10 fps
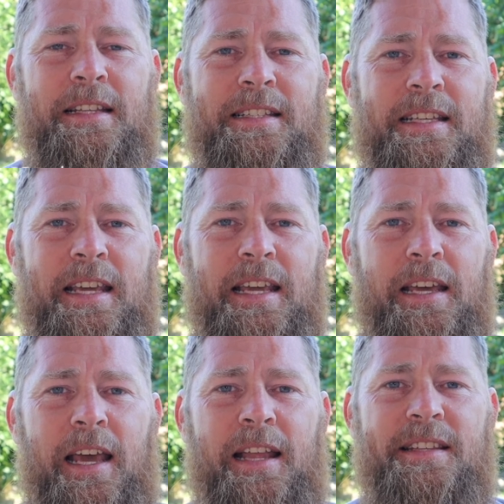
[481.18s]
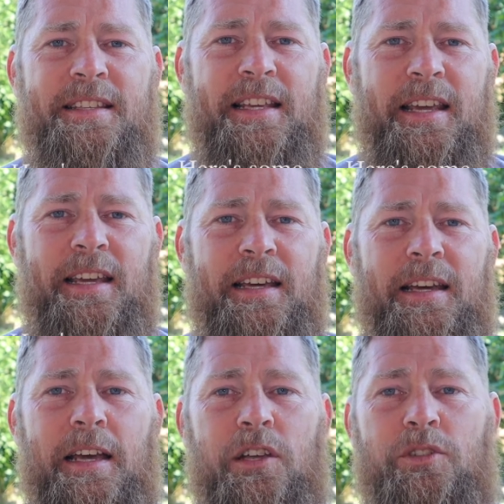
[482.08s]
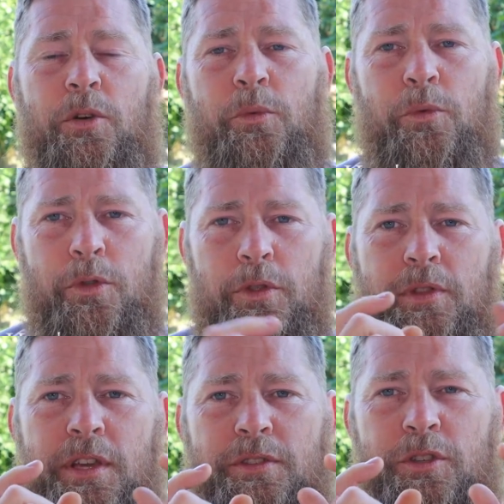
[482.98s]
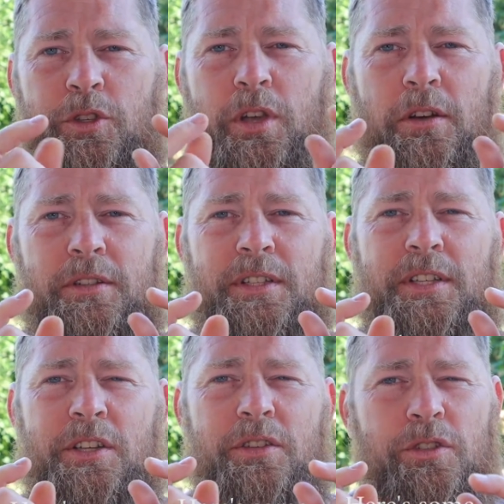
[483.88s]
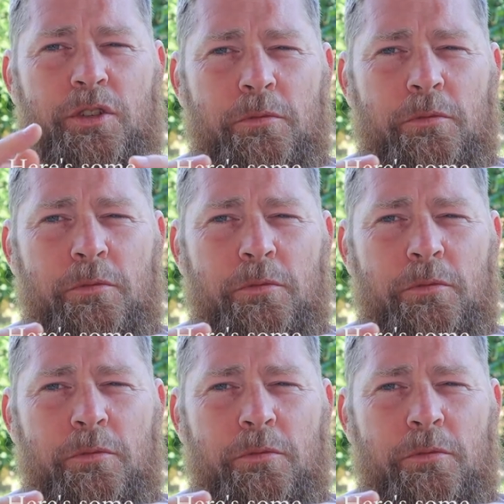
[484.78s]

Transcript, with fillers: "si" and "si." So these subtle distinctions,